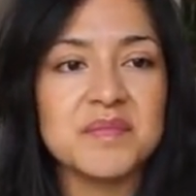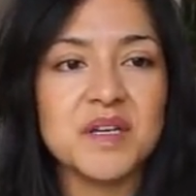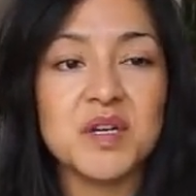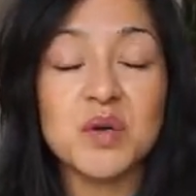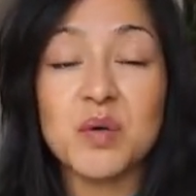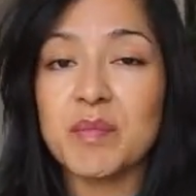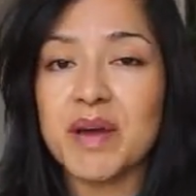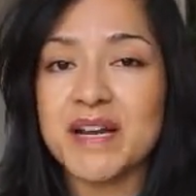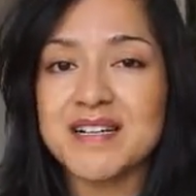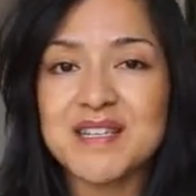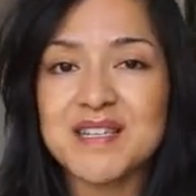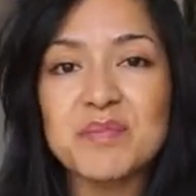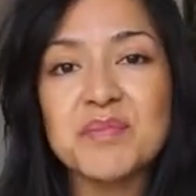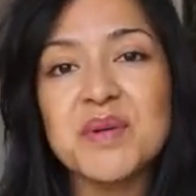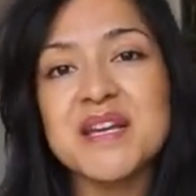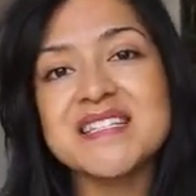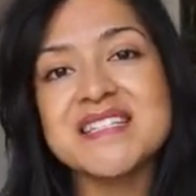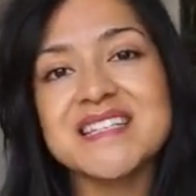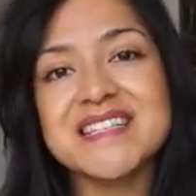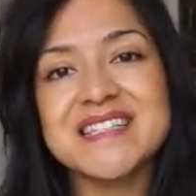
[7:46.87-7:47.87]
going back to the
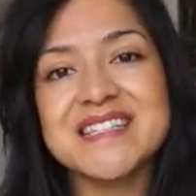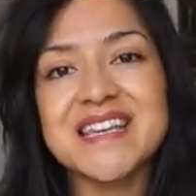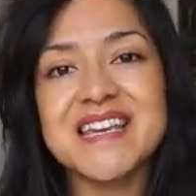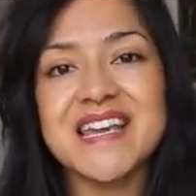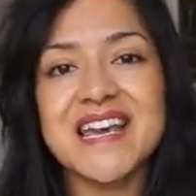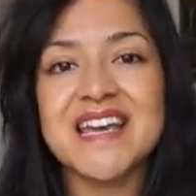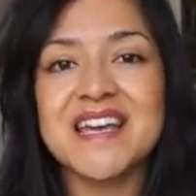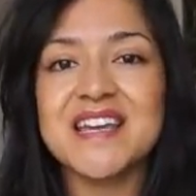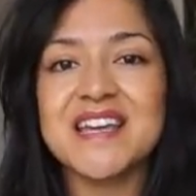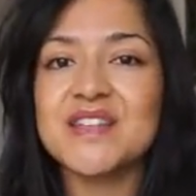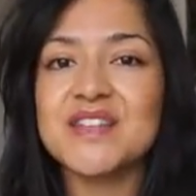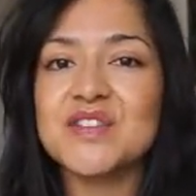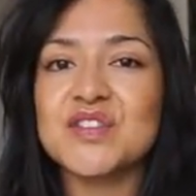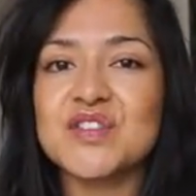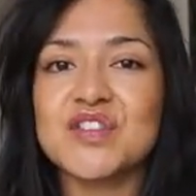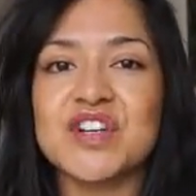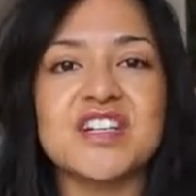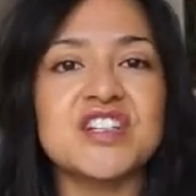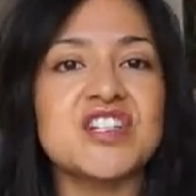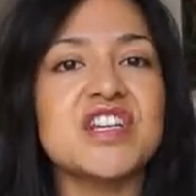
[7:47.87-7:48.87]
basics again,
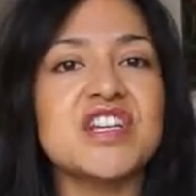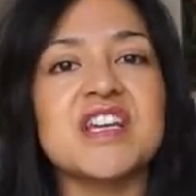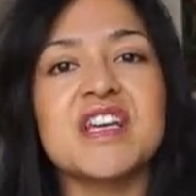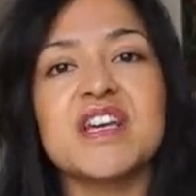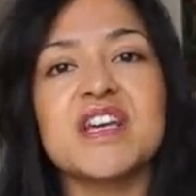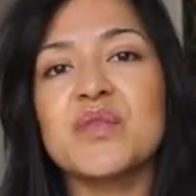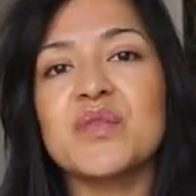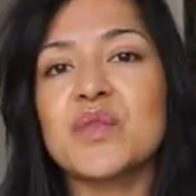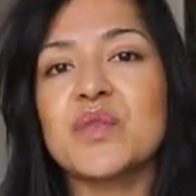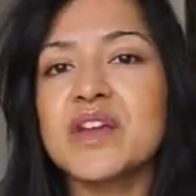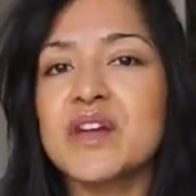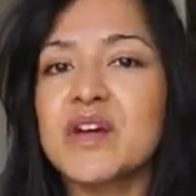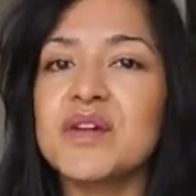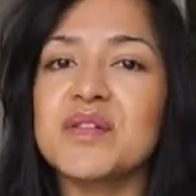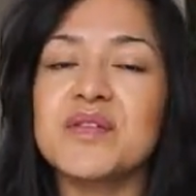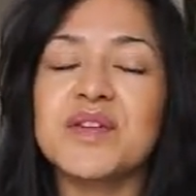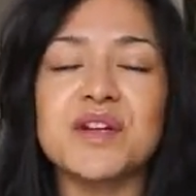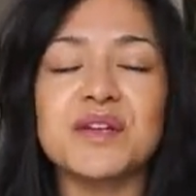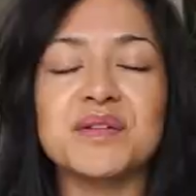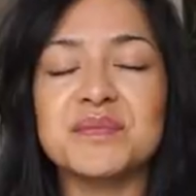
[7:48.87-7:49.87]
stretching,
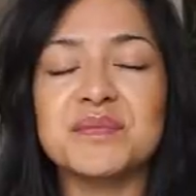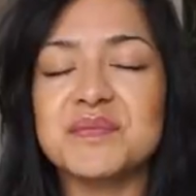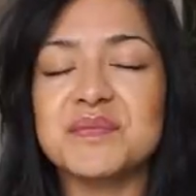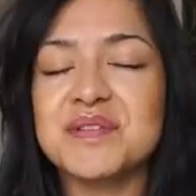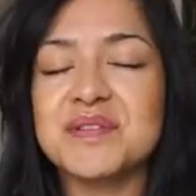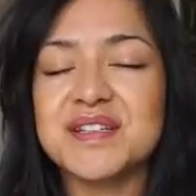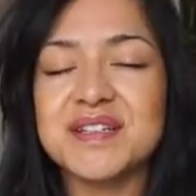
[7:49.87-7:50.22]
you know,